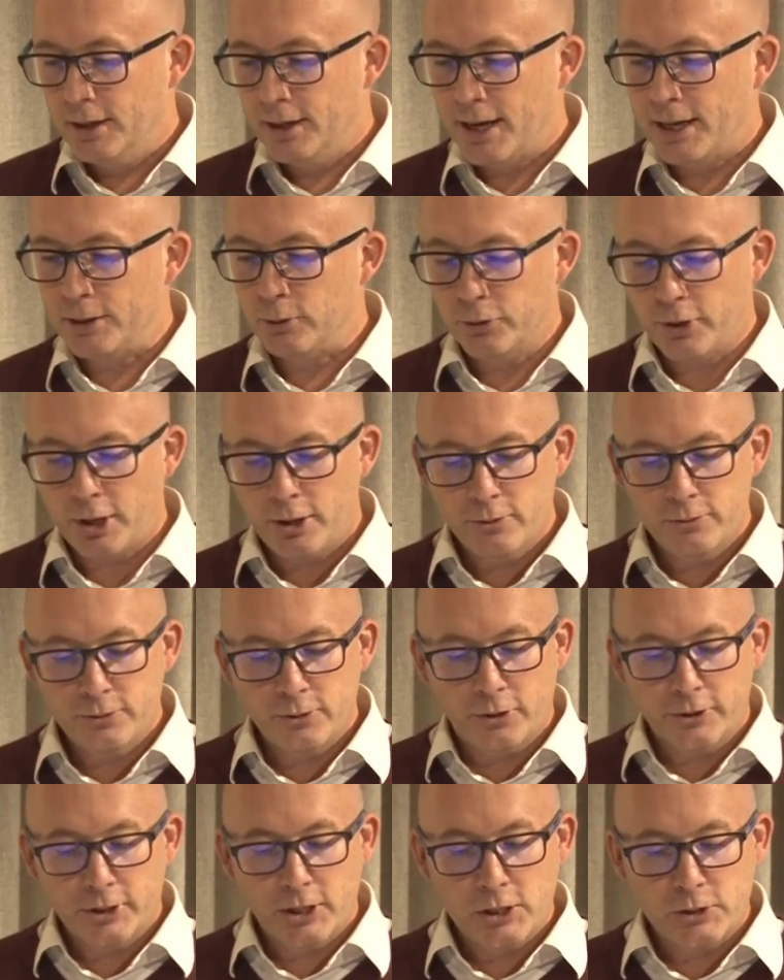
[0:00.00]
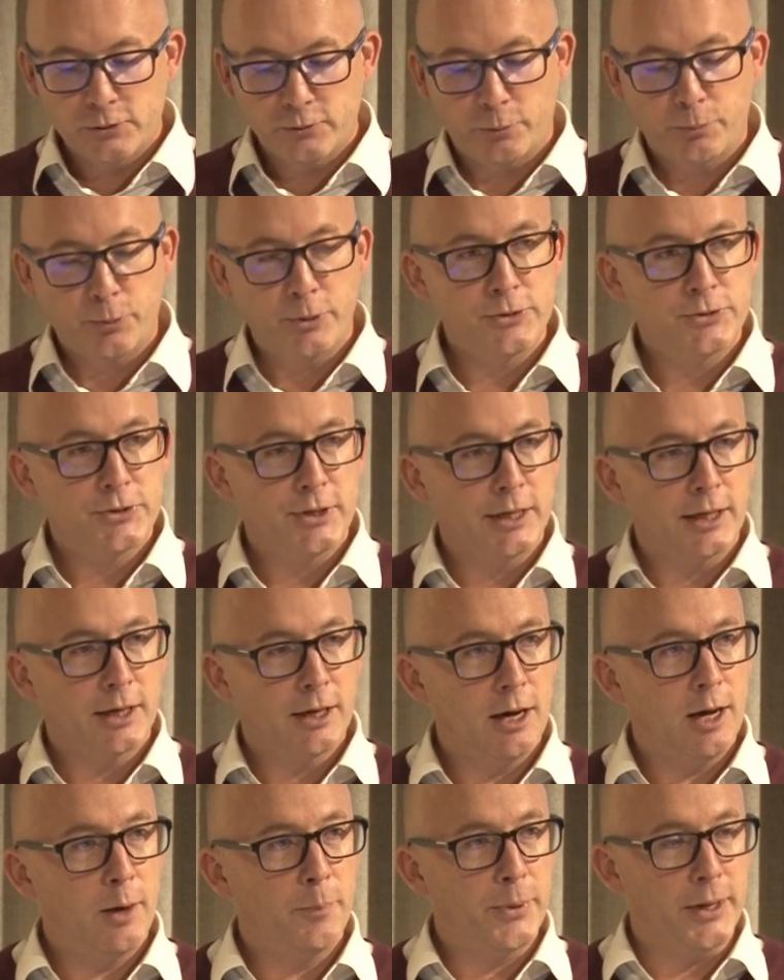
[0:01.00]
And although not used for printing
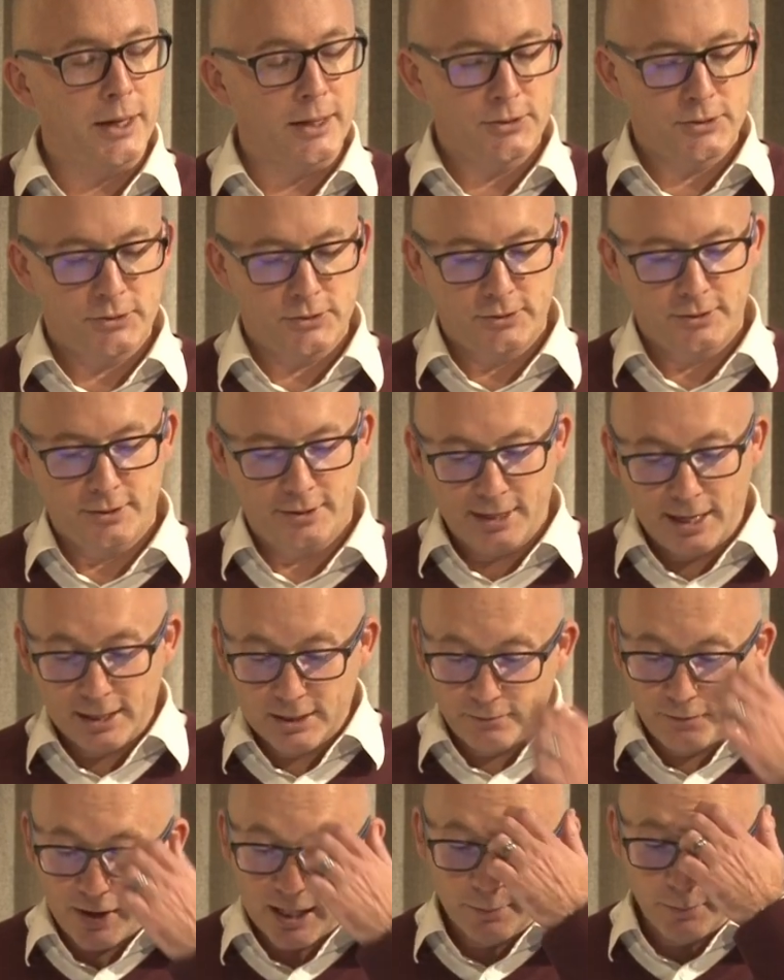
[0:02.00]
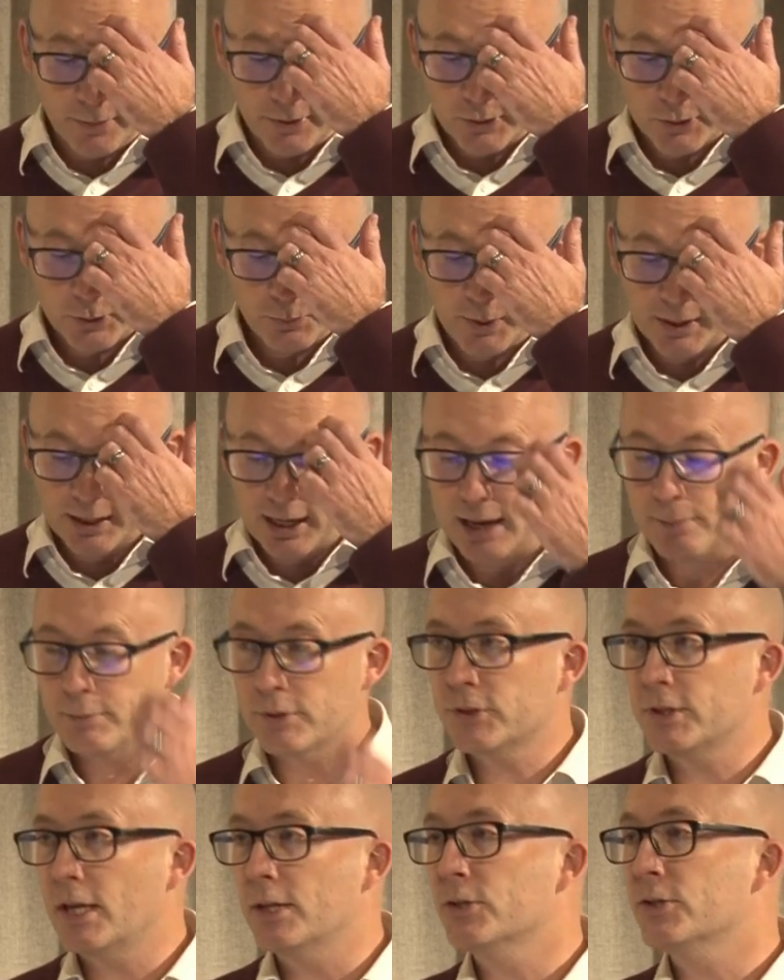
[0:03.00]
carpets, their developments became a
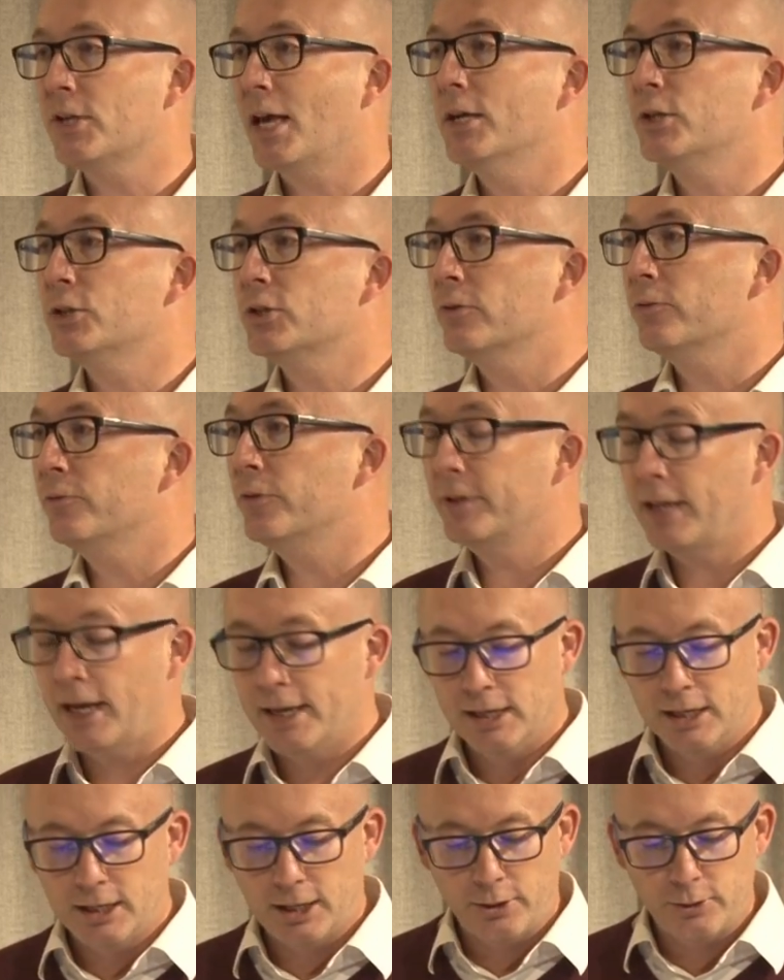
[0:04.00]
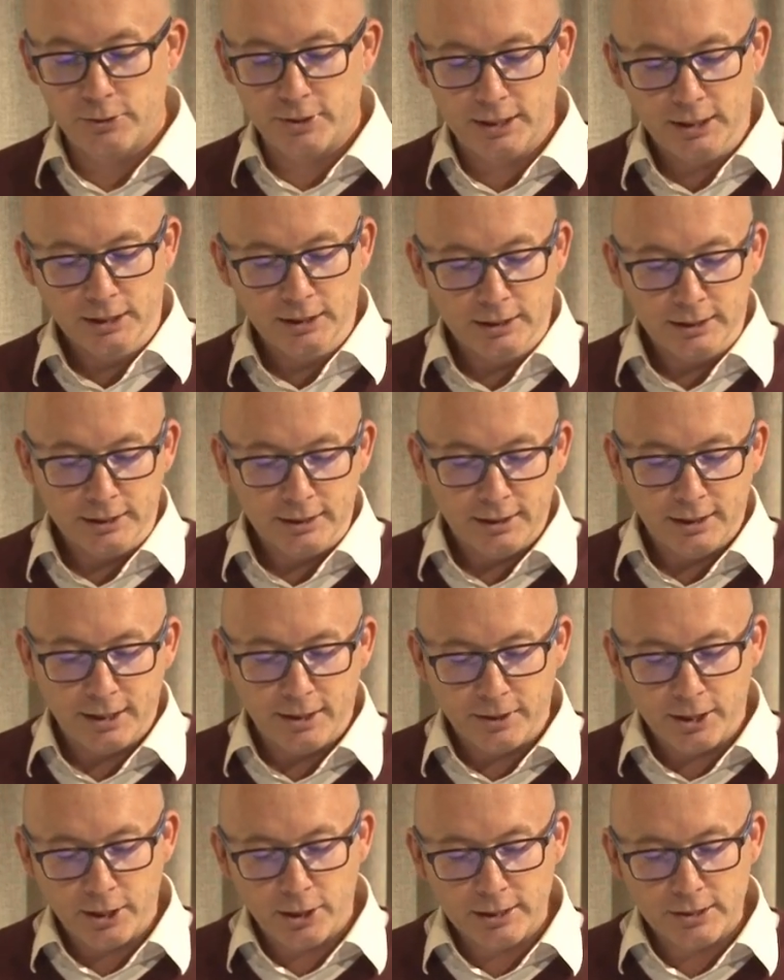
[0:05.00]
sensation for date coding
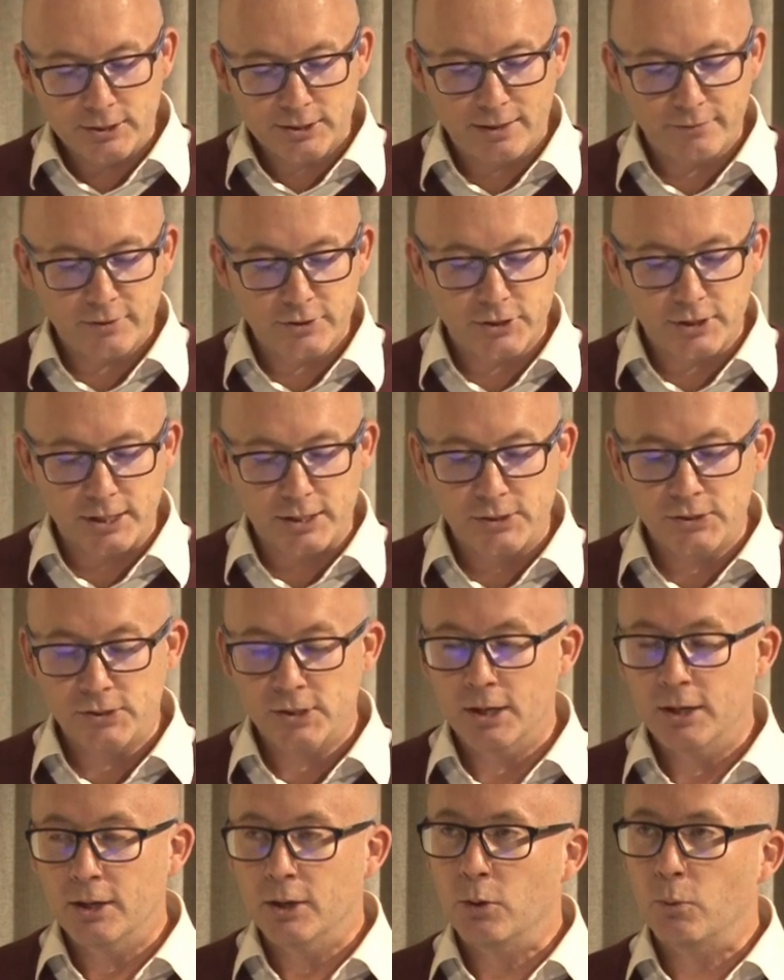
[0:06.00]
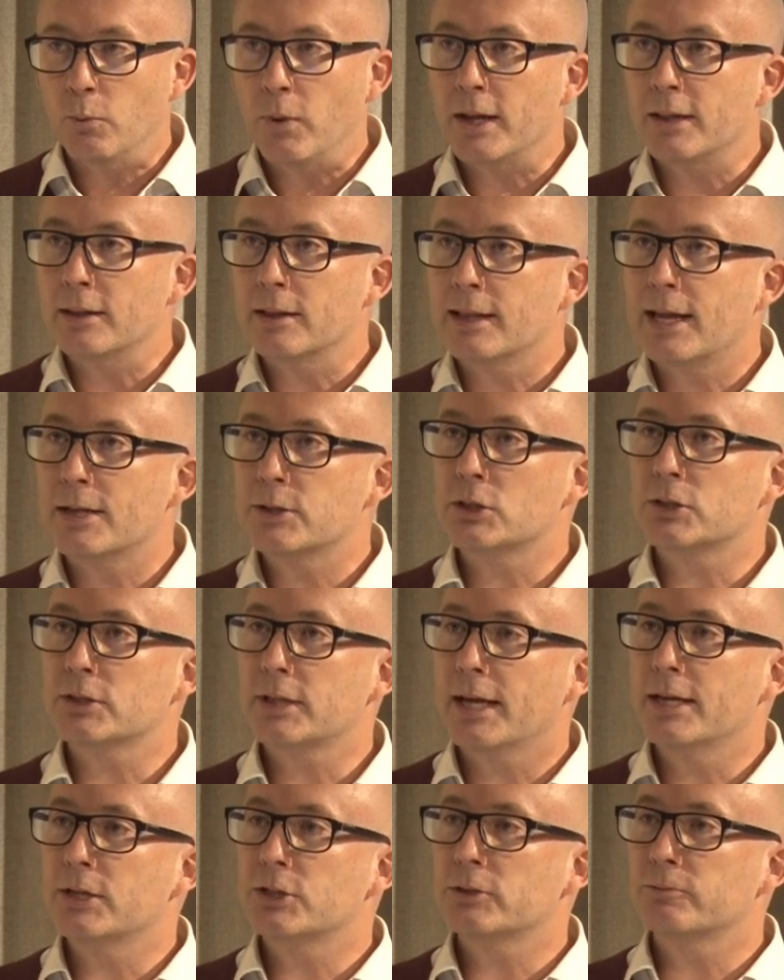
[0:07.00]
in the early 70s when
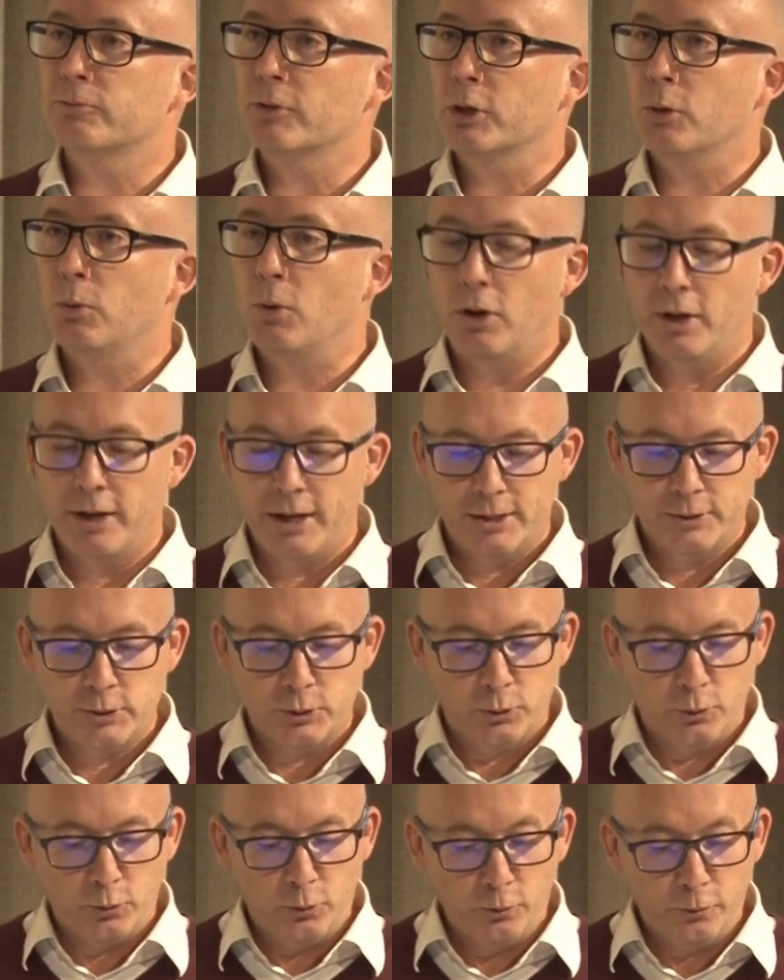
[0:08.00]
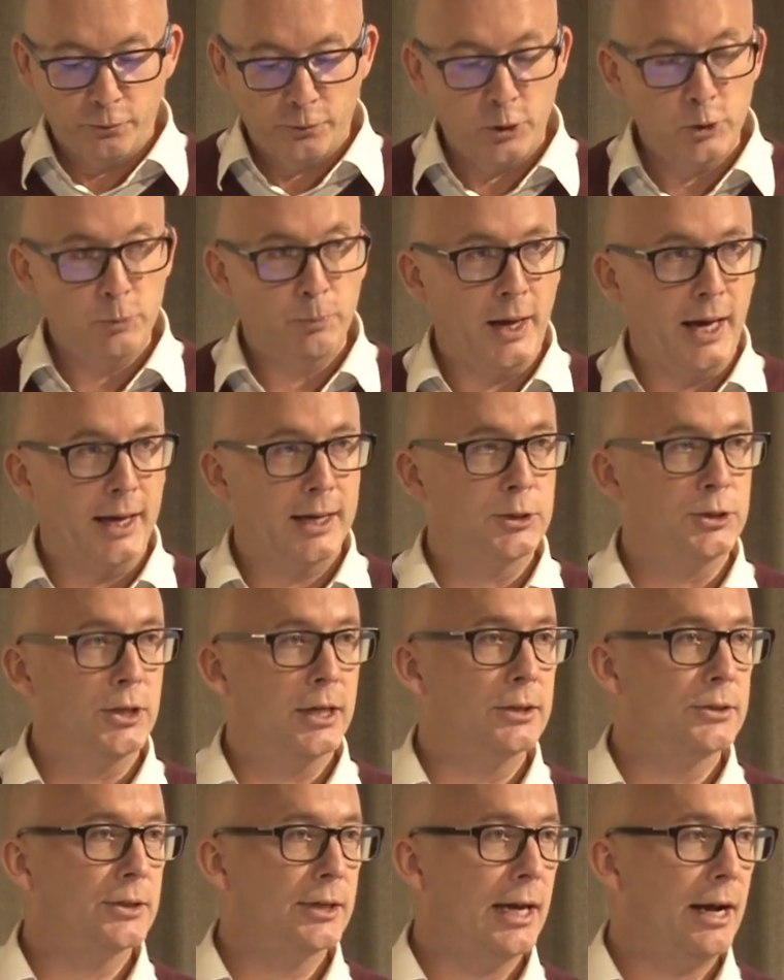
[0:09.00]
legislation required all food
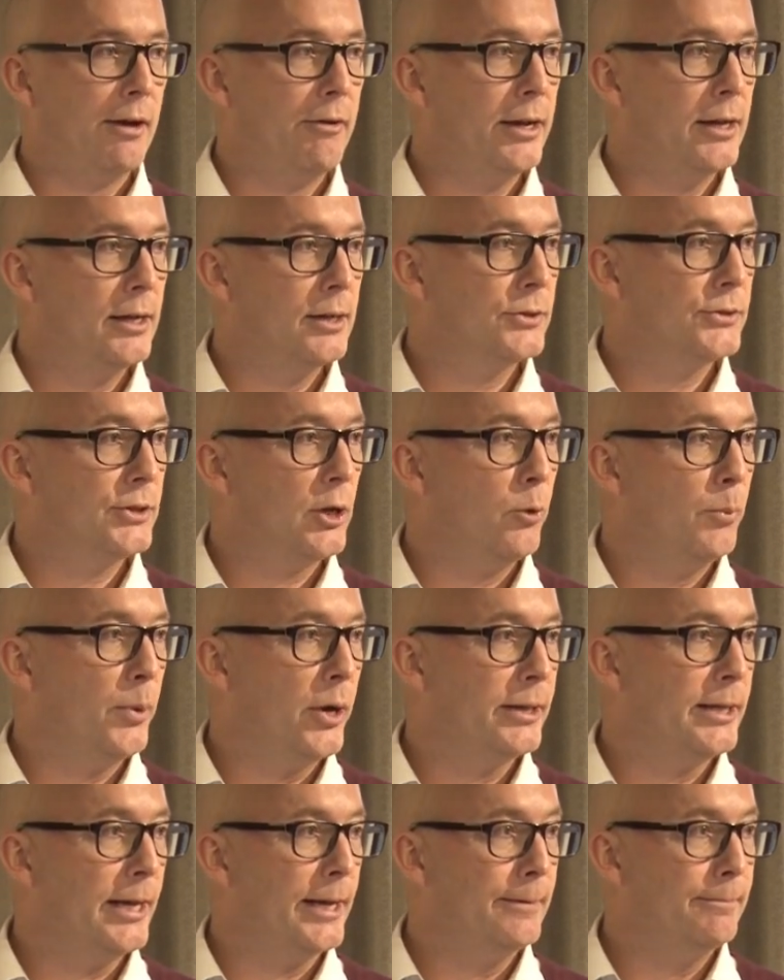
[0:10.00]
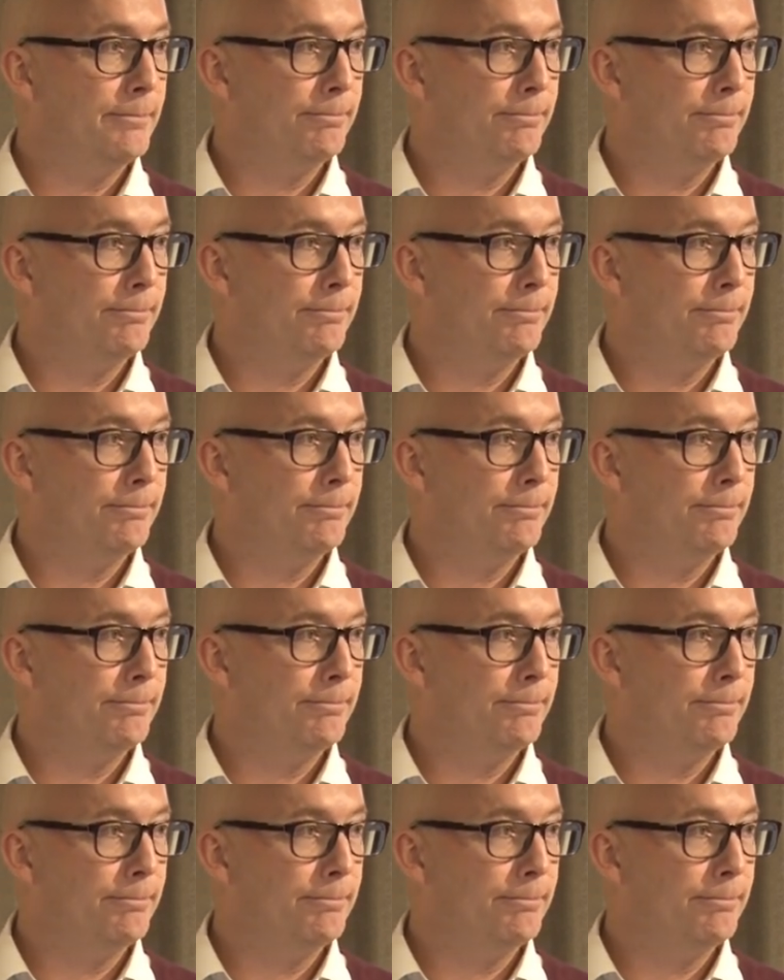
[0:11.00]
packaging to carry a sell-by date.